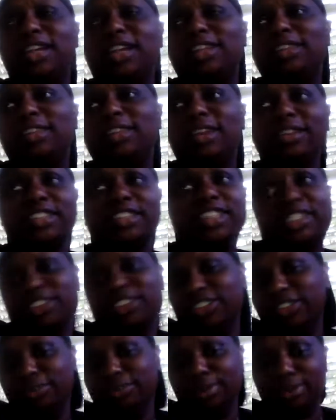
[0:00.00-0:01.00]
they're
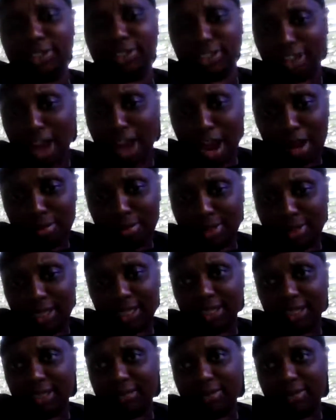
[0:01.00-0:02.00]
still supposed to call me
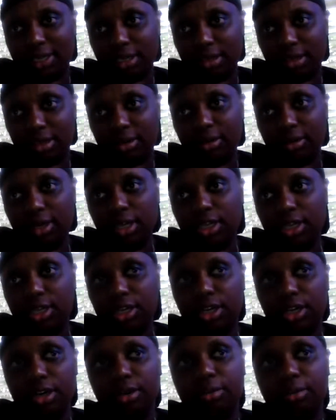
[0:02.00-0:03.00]
and let me know.
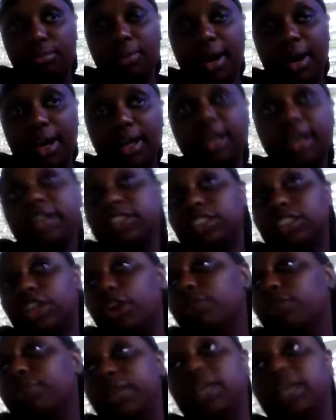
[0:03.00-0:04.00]
My aunt told me